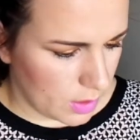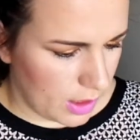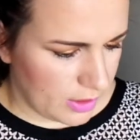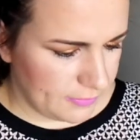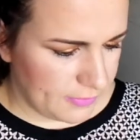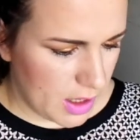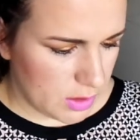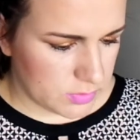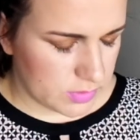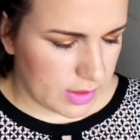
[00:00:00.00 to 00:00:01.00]
I
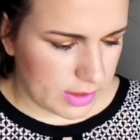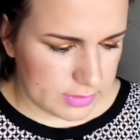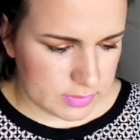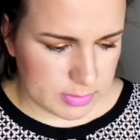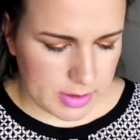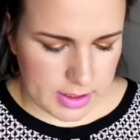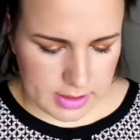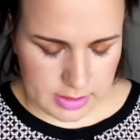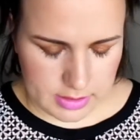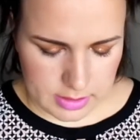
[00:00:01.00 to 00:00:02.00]
found that
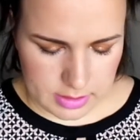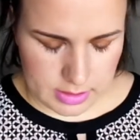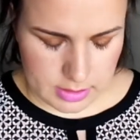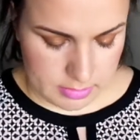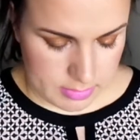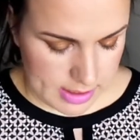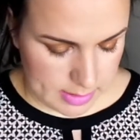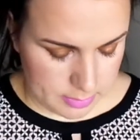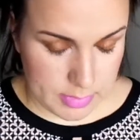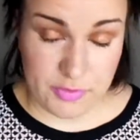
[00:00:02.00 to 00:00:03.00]
my my
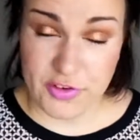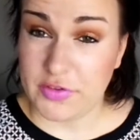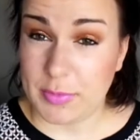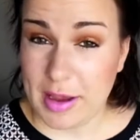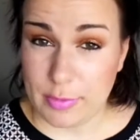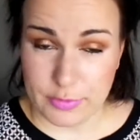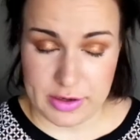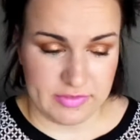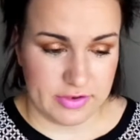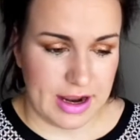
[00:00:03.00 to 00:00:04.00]
first Makeup
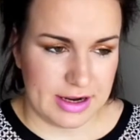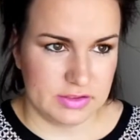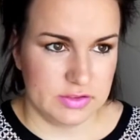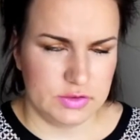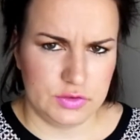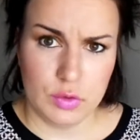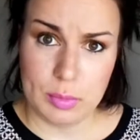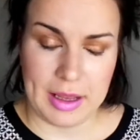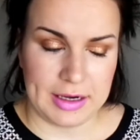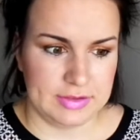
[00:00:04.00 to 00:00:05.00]
Forever Artist 2
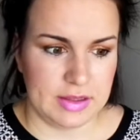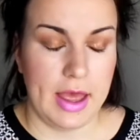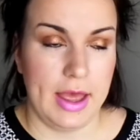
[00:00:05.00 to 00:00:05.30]
palette